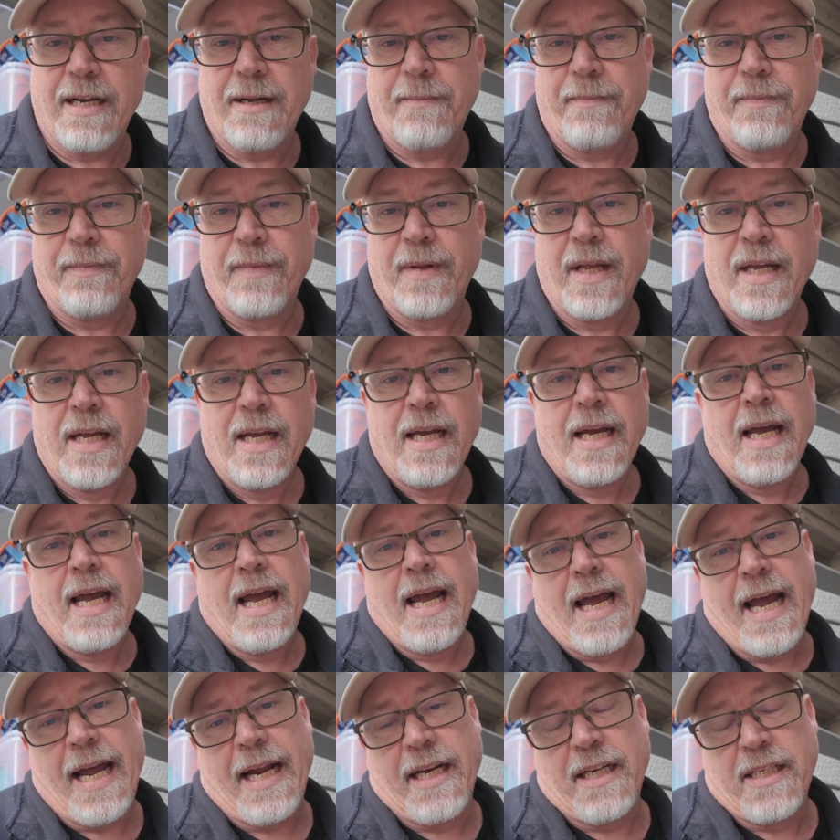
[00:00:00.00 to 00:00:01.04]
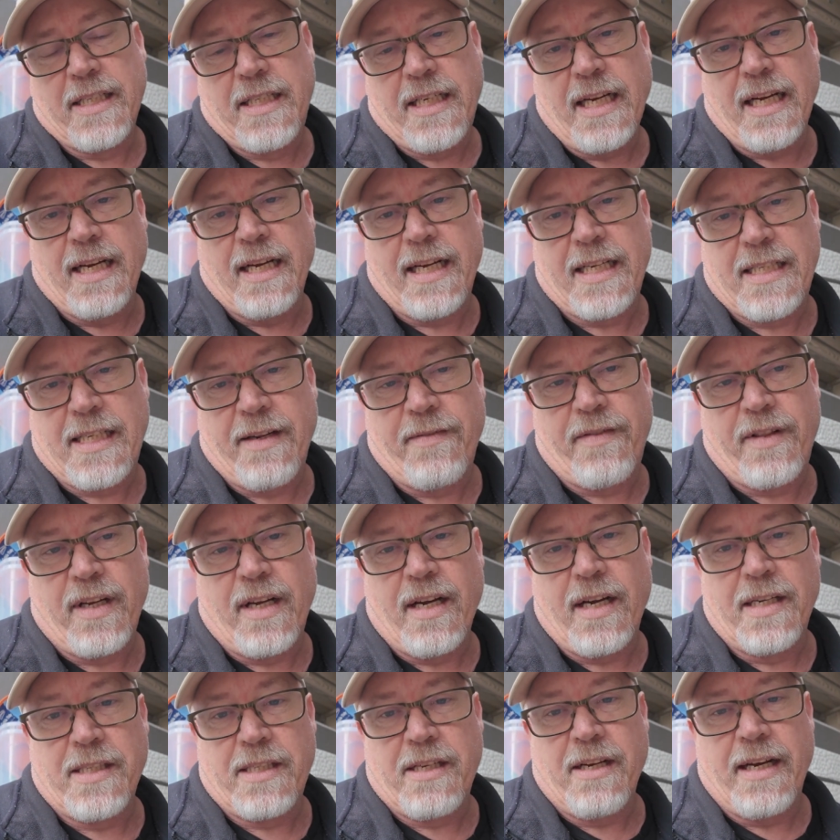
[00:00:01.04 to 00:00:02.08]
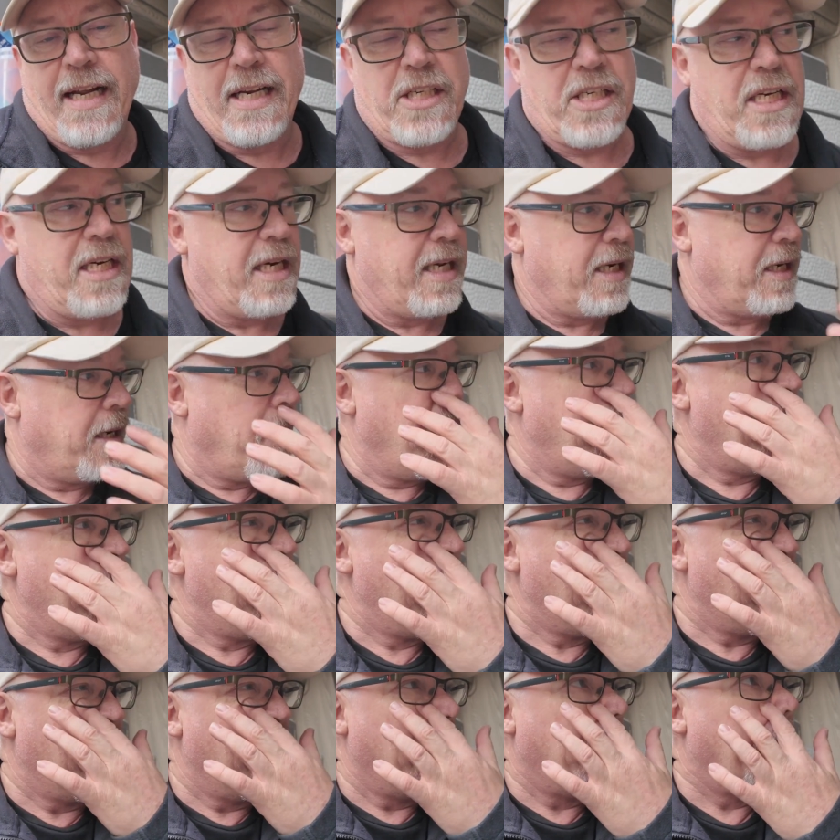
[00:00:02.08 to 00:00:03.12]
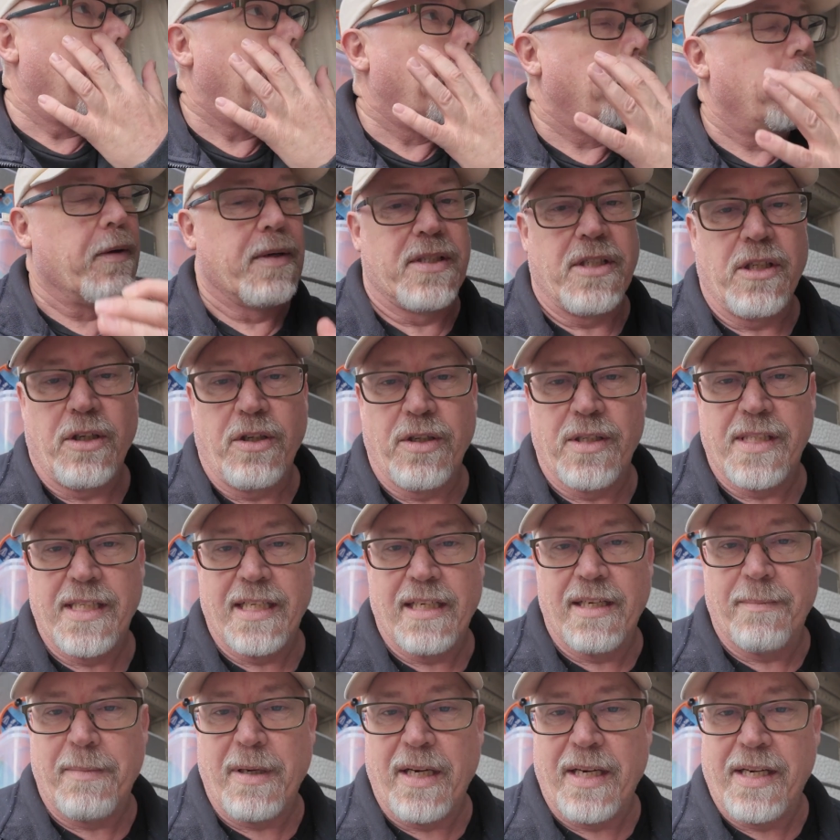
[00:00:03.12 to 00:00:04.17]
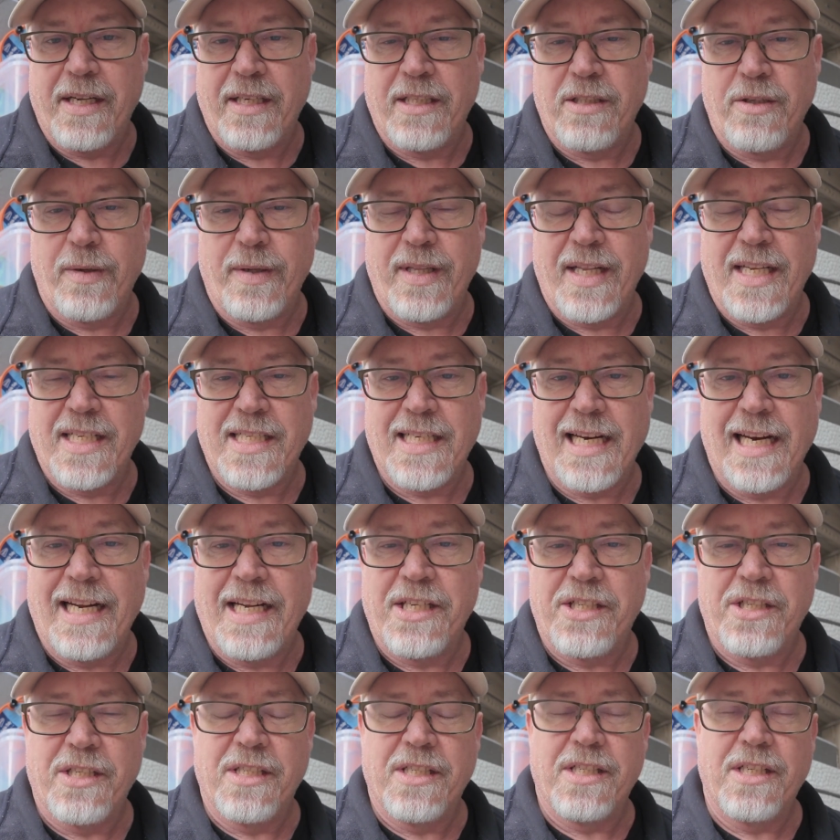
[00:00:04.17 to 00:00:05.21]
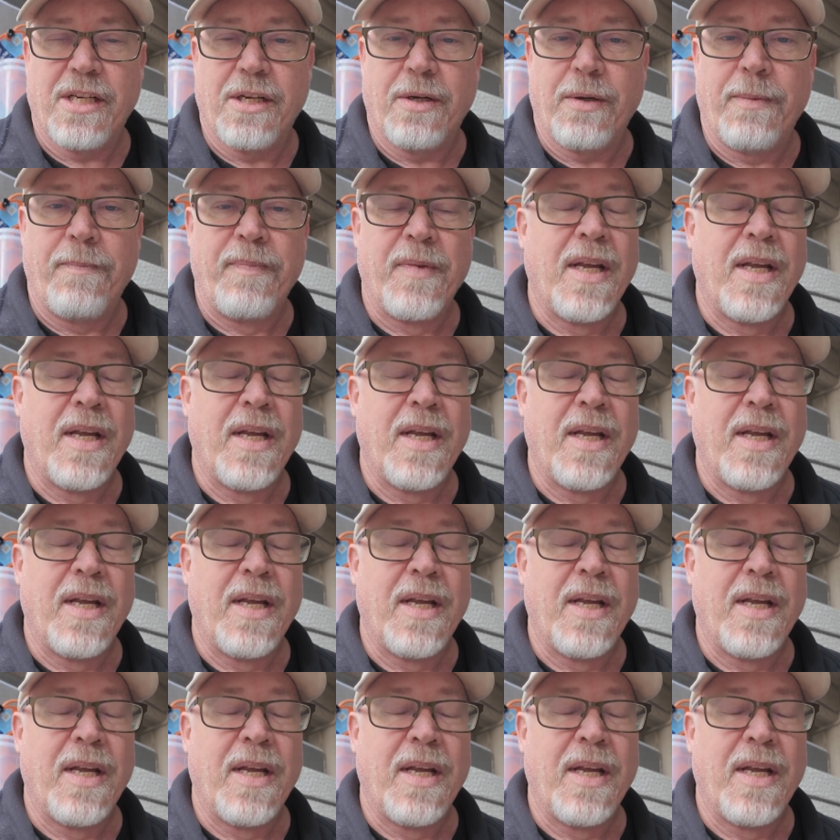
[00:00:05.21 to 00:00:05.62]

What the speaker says: and yeah, let's see if the guys can actually do us a good deal by doing the installation. So